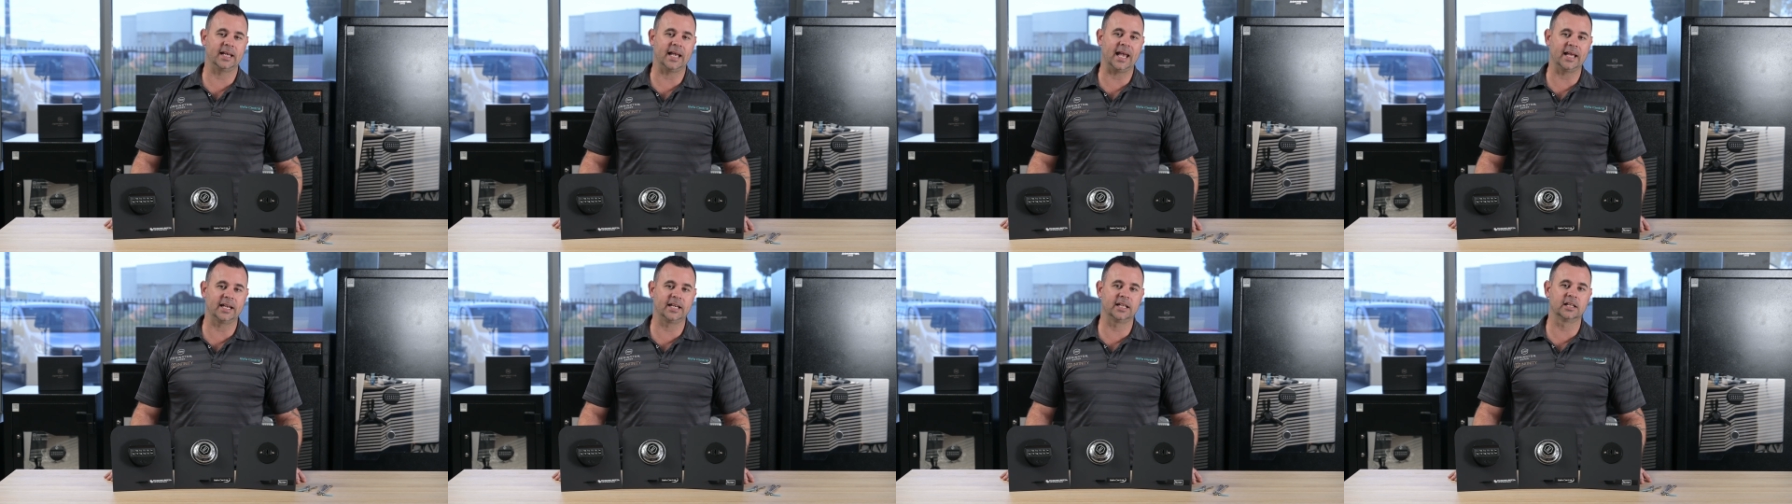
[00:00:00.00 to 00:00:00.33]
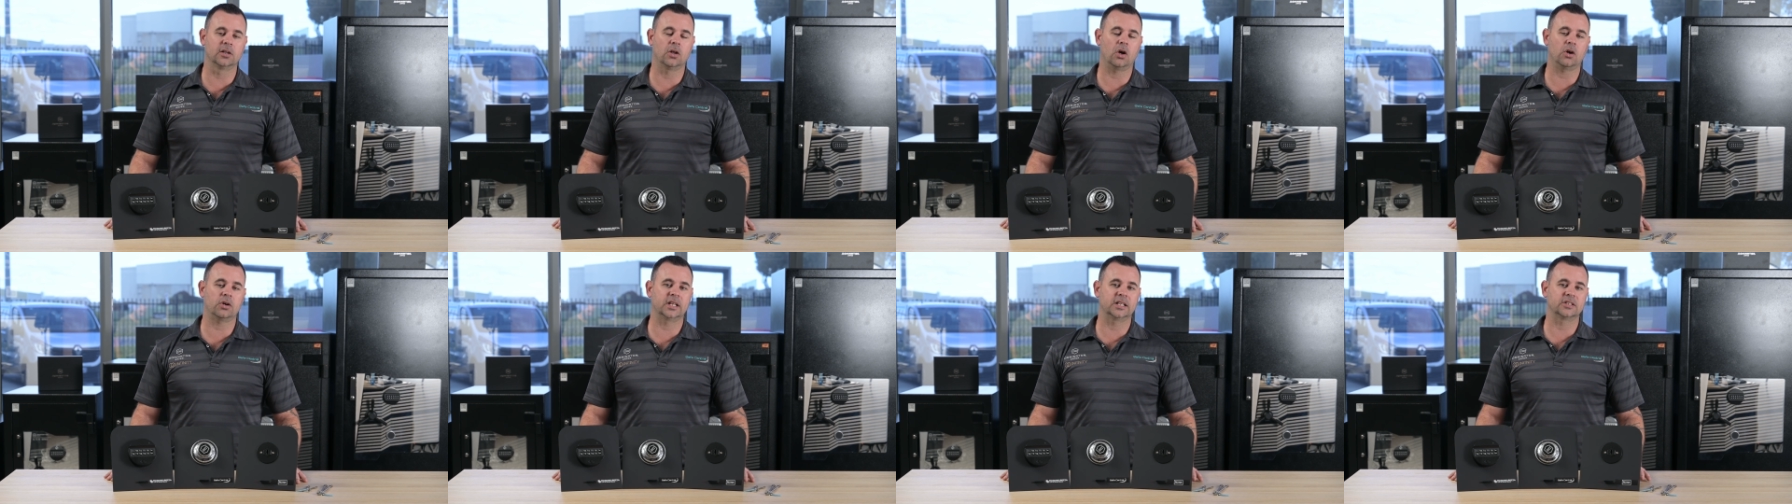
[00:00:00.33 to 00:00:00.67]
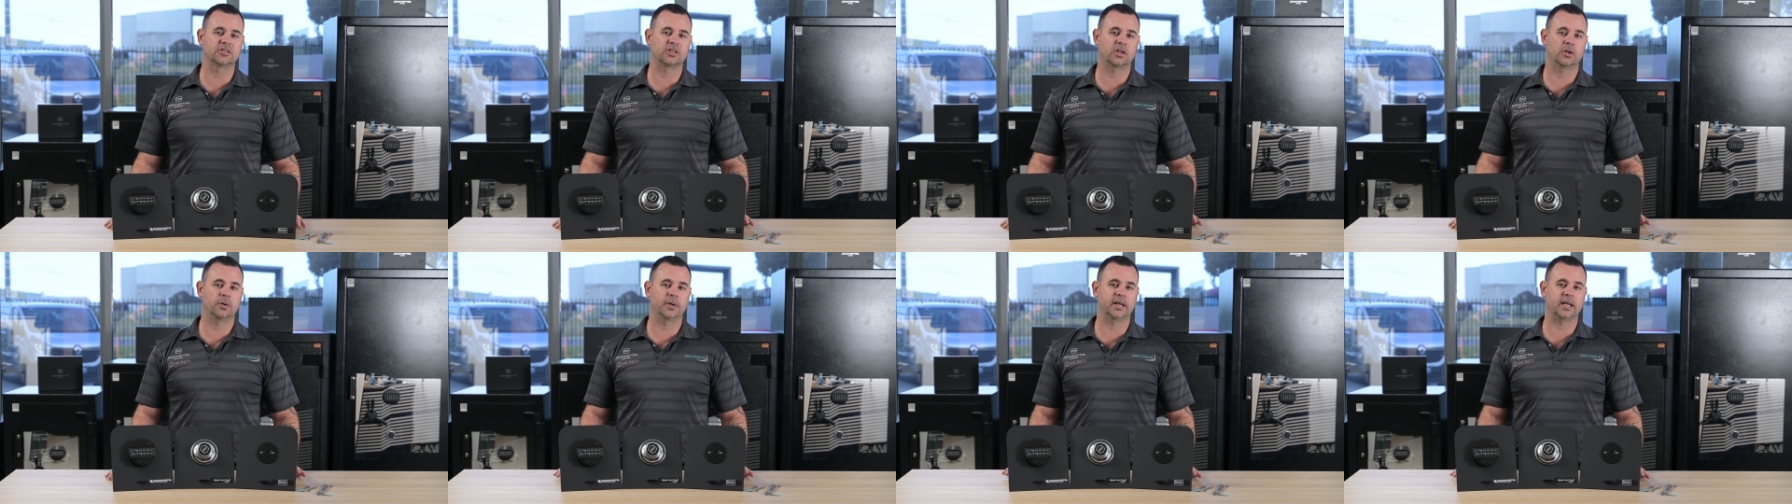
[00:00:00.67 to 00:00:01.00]
any lock that's
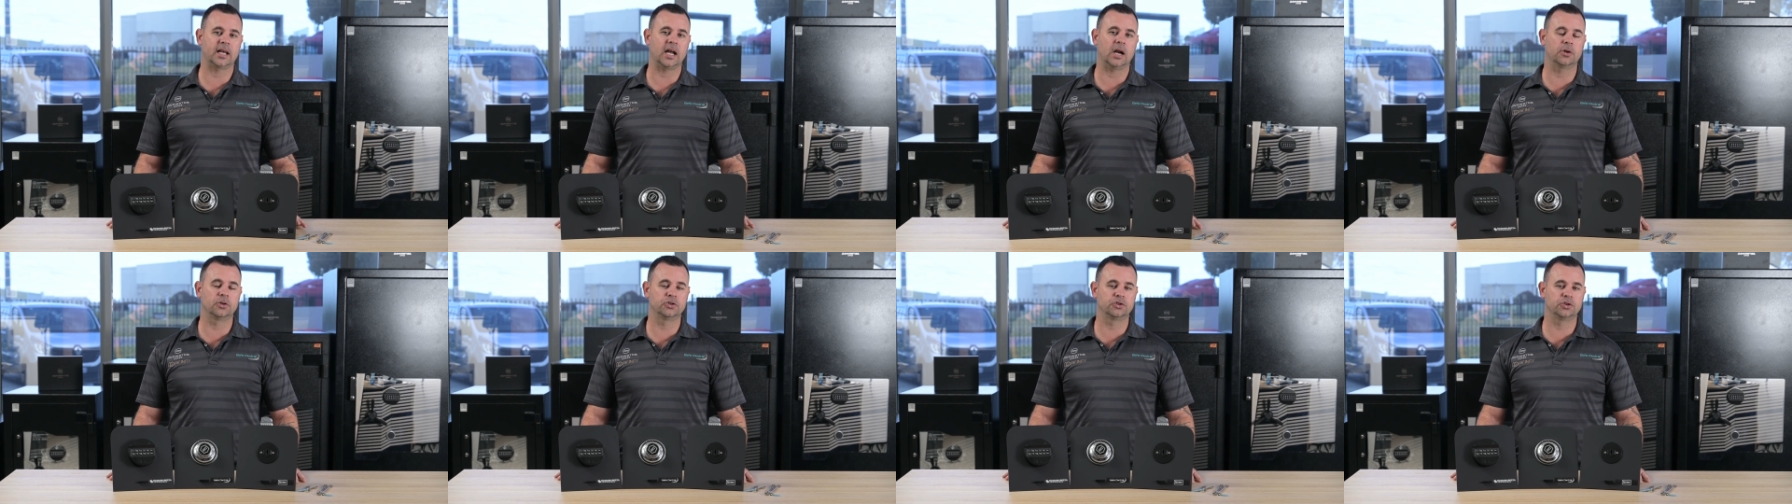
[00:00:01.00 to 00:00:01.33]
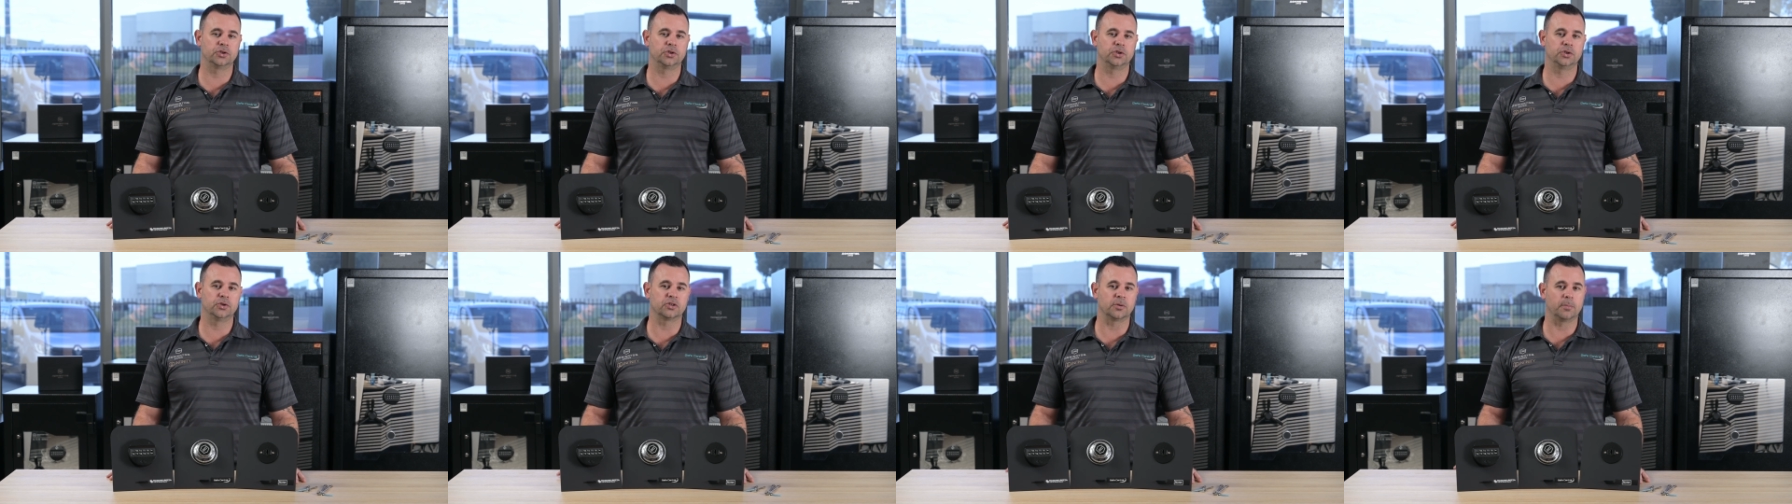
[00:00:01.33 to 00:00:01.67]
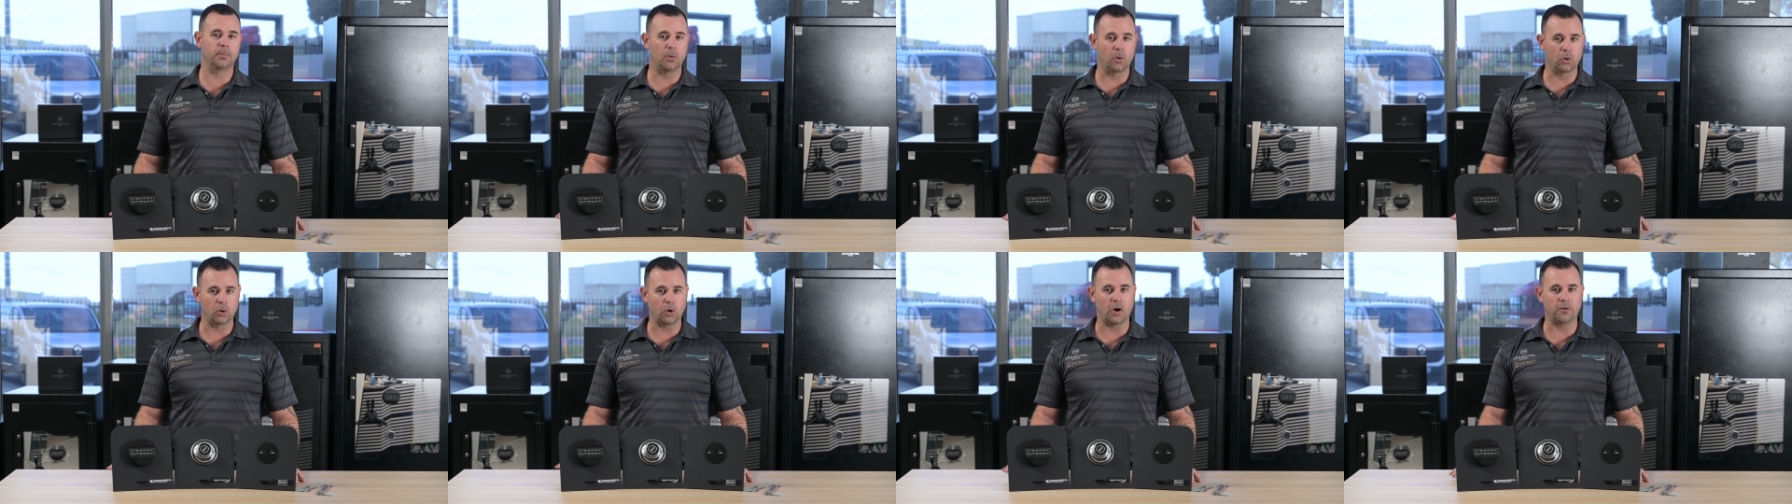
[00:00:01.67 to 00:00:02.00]
going to encourage you to use it
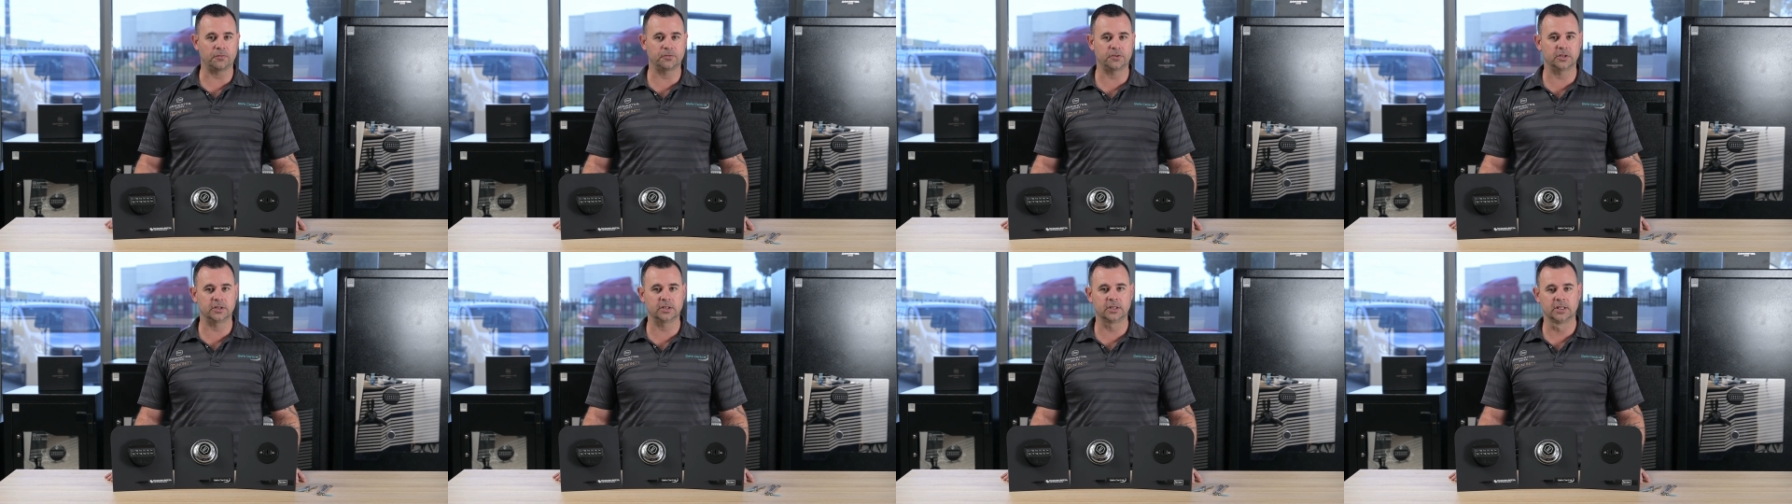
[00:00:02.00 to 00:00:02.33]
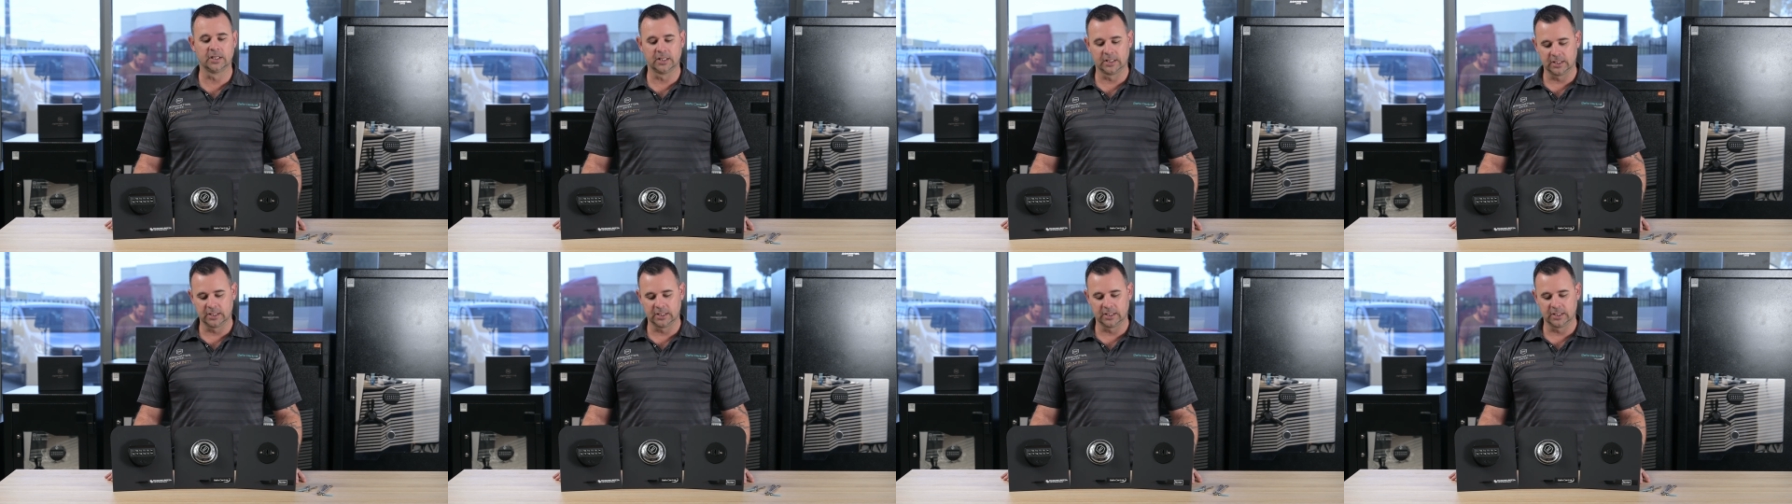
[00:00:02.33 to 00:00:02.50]
more often.